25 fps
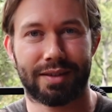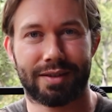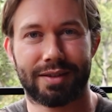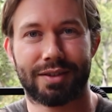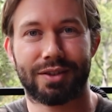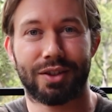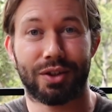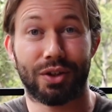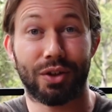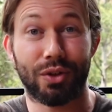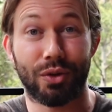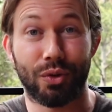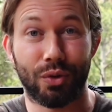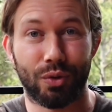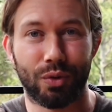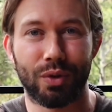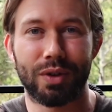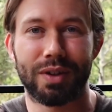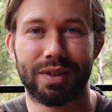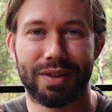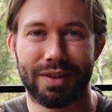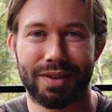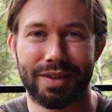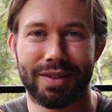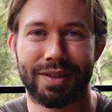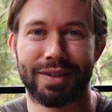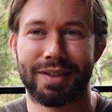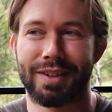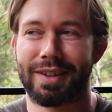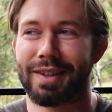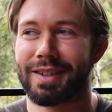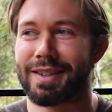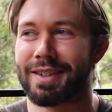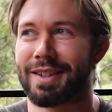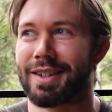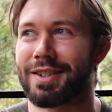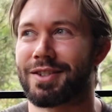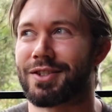to you,
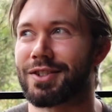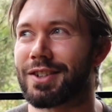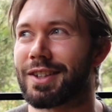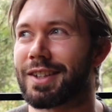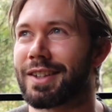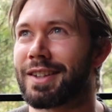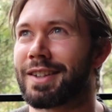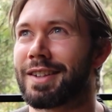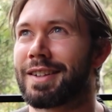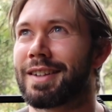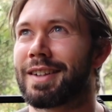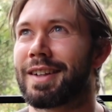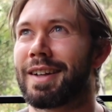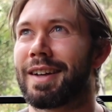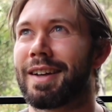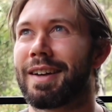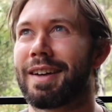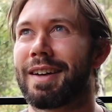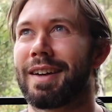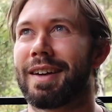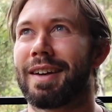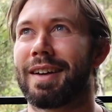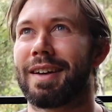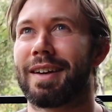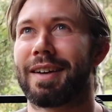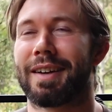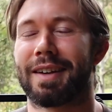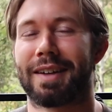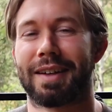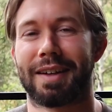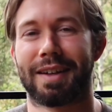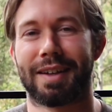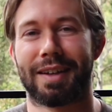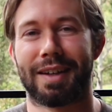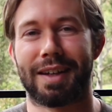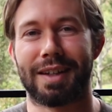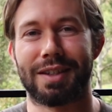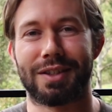essentially,
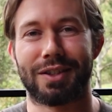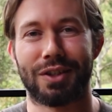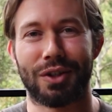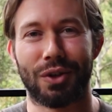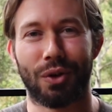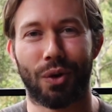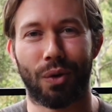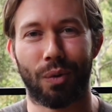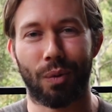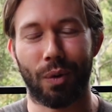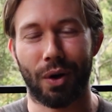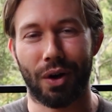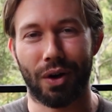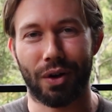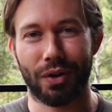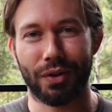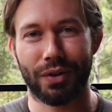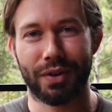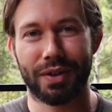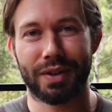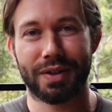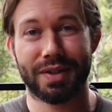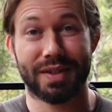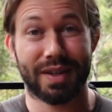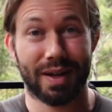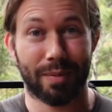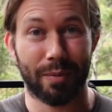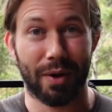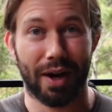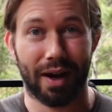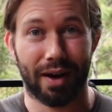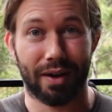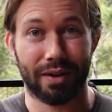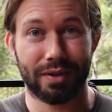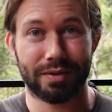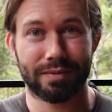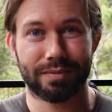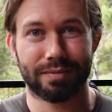into your world
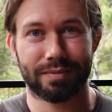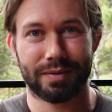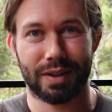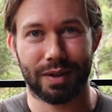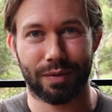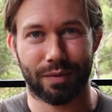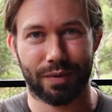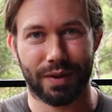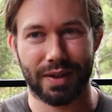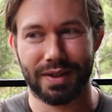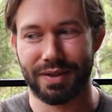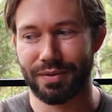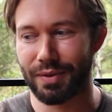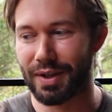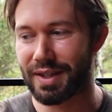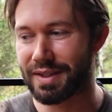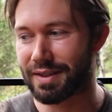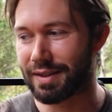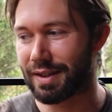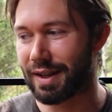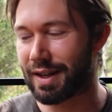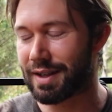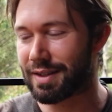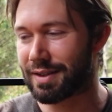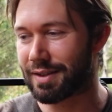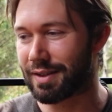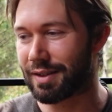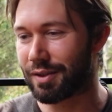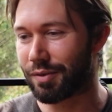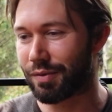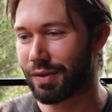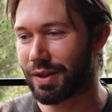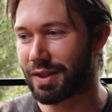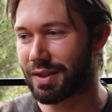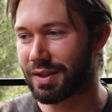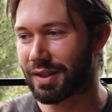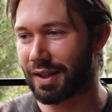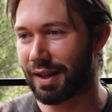somehow, if this resonates and if
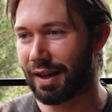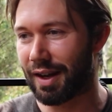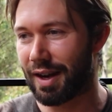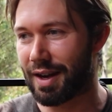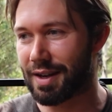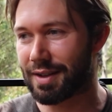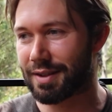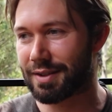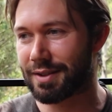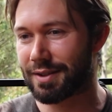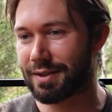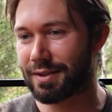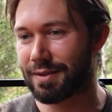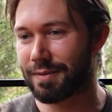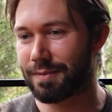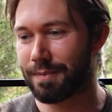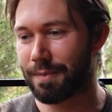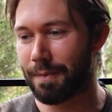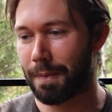this connects.